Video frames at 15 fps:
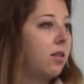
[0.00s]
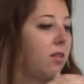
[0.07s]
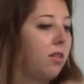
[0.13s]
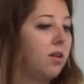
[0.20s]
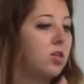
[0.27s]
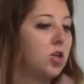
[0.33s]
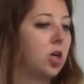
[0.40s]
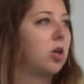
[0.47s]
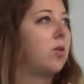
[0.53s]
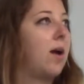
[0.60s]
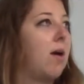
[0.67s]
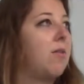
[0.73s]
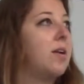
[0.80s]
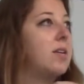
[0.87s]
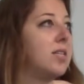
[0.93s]
dirt
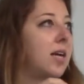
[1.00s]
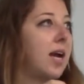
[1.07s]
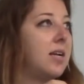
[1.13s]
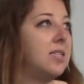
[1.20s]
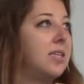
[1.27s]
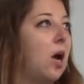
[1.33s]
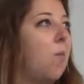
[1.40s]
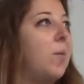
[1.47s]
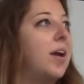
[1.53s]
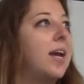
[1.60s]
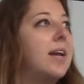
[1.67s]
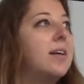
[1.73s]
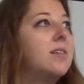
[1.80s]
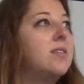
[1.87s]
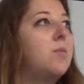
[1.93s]
around it to kind of see how big it
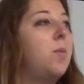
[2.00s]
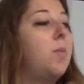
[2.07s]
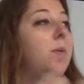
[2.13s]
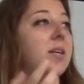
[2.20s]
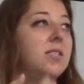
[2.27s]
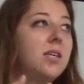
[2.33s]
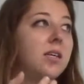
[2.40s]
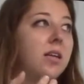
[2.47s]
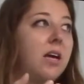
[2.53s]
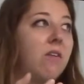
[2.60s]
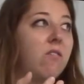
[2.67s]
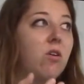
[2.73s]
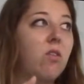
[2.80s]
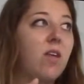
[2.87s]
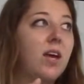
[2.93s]
is. But basically,
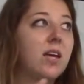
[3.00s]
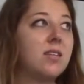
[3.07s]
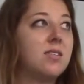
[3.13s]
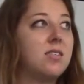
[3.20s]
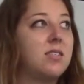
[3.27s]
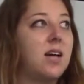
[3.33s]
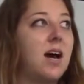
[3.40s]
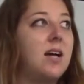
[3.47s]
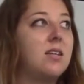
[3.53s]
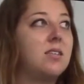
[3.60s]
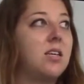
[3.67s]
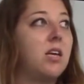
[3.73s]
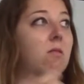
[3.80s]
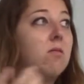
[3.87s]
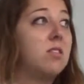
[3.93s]
if you think it's the size
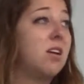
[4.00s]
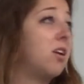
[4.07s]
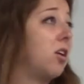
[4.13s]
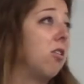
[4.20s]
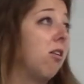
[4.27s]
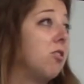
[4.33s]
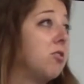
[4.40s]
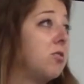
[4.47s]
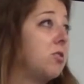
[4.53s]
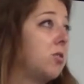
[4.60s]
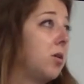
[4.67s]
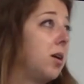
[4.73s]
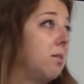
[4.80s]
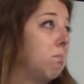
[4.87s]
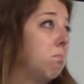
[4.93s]
that you would see at a grocery
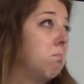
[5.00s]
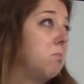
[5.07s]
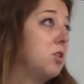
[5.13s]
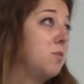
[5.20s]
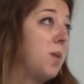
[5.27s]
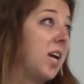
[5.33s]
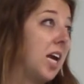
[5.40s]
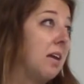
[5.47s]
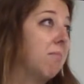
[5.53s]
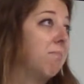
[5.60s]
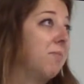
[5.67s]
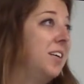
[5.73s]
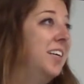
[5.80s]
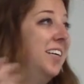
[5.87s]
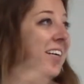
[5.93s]
store, just pick
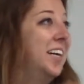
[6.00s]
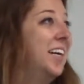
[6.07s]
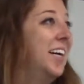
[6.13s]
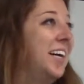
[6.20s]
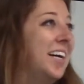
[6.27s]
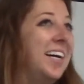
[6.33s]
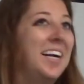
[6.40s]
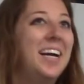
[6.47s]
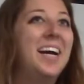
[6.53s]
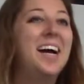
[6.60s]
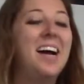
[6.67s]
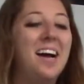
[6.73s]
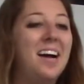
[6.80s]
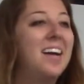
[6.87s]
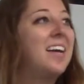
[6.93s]

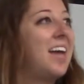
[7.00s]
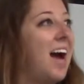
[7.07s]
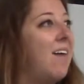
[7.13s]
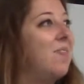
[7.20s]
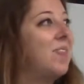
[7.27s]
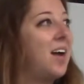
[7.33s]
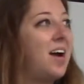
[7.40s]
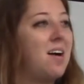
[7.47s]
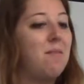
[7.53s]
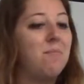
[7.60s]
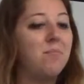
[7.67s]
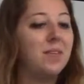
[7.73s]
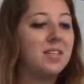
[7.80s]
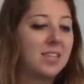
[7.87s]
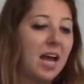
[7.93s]
it. Yeah,
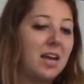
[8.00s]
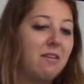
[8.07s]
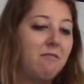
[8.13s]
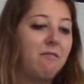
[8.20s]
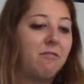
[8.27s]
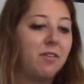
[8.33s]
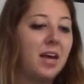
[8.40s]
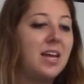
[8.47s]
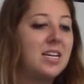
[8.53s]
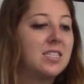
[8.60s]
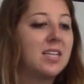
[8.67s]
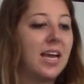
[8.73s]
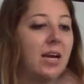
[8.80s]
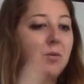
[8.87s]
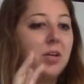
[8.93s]
that's kind of, it
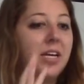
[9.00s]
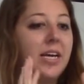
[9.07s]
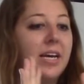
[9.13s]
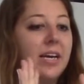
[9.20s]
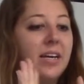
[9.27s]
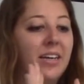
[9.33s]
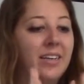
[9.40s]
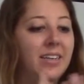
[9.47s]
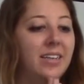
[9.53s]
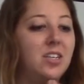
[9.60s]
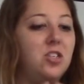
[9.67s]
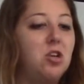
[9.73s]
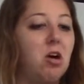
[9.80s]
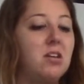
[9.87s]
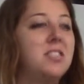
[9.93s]
is like really
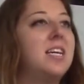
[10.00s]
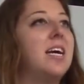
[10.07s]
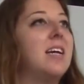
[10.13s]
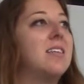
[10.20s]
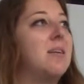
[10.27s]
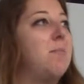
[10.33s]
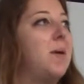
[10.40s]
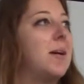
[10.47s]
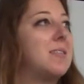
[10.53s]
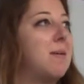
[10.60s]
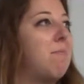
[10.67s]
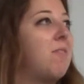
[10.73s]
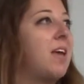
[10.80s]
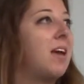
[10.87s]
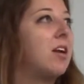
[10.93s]
daunting to pick
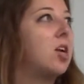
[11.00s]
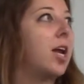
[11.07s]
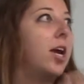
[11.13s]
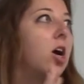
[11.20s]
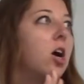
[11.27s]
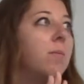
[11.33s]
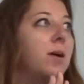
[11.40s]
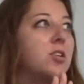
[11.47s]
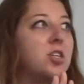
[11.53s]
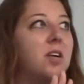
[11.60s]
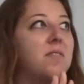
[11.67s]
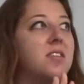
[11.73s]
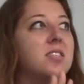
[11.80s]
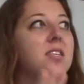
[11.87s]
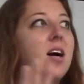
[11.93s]
something and you're like, oh, I'm not sure
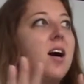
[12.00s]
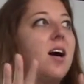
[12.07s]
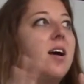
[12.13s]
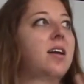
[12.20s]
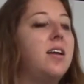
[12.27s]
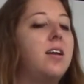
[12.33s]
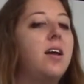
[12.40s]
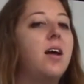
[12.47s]
if it's done.